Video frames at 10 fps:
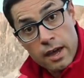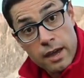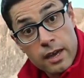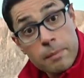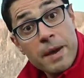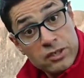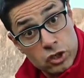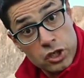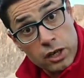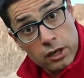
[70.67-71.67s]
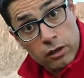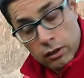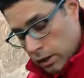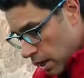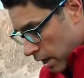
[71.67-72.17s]
uh, image
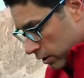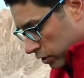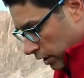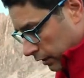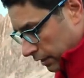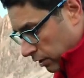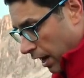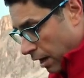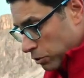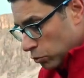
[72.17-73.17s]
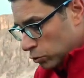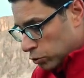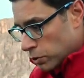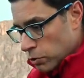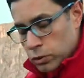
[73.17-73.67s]
circle so that allow you
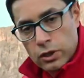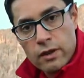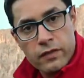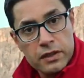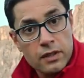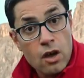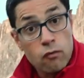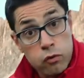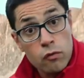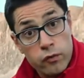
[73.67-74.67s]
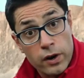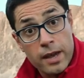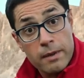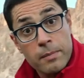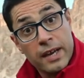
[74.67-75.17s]
to use even
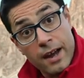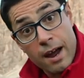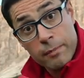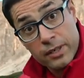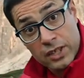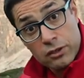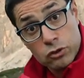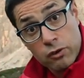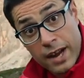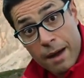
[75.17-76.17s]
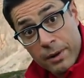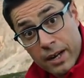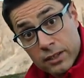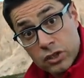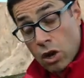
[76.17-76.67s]
full-frame camera, sensor
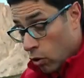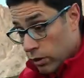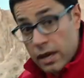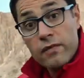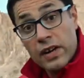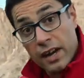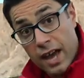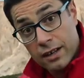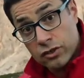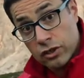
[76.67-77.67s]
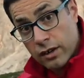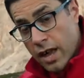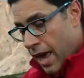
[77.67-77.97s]
cameras or even larger